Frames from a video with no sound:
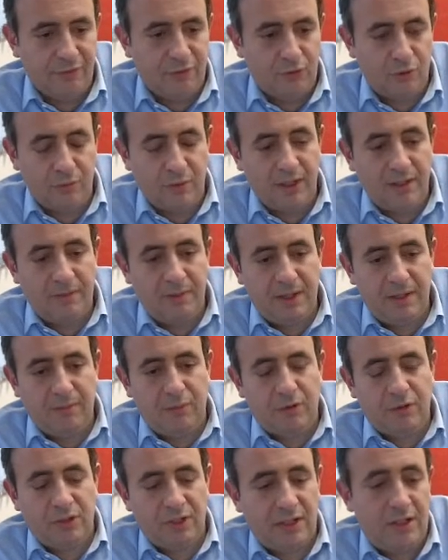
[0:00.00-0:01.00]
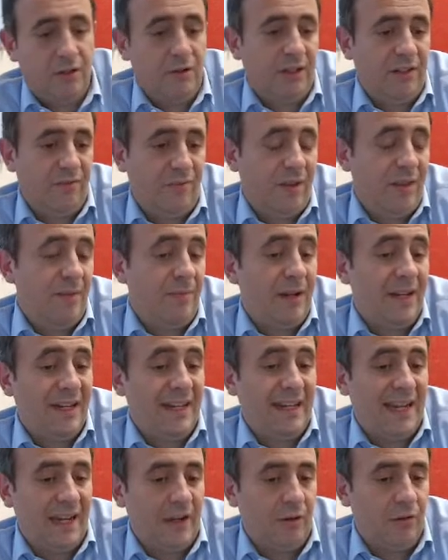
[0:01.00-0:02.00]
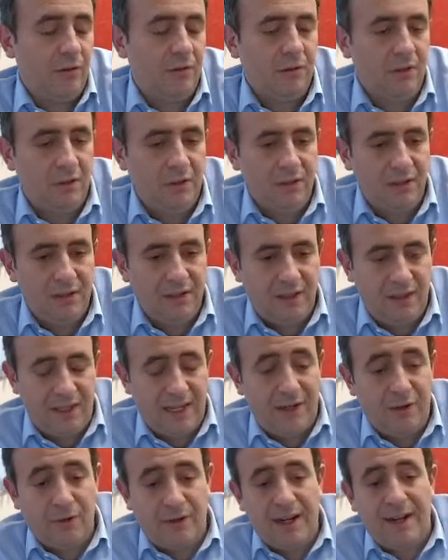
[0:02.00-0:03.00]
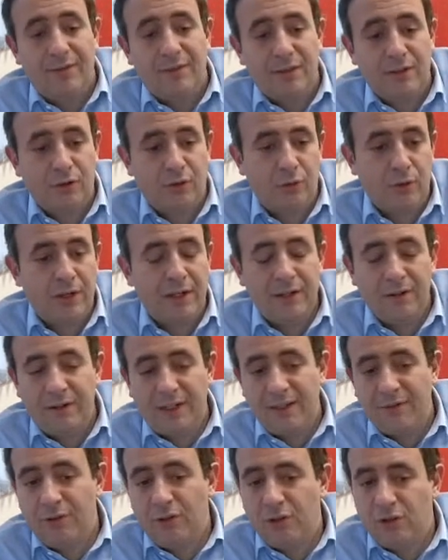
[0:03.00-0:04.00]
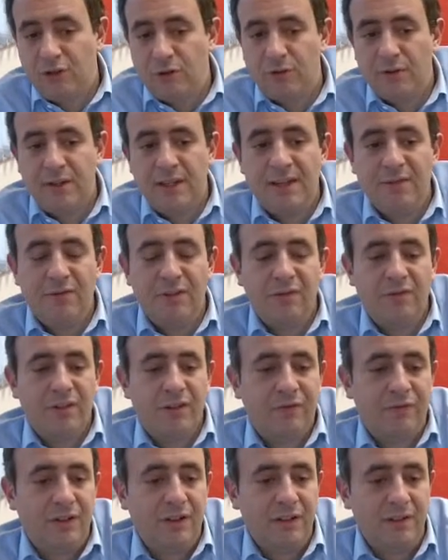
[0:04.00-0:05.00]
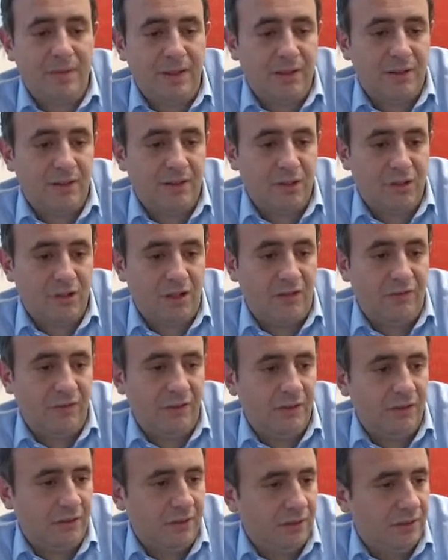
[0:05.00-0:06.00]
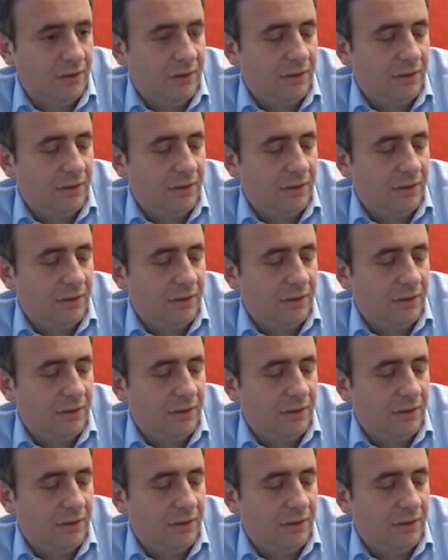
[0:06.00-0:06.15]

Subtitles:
If too many people say, oh, give me the money now, they don't have the liquidity to give it to you, even if they're fundamentally solvent.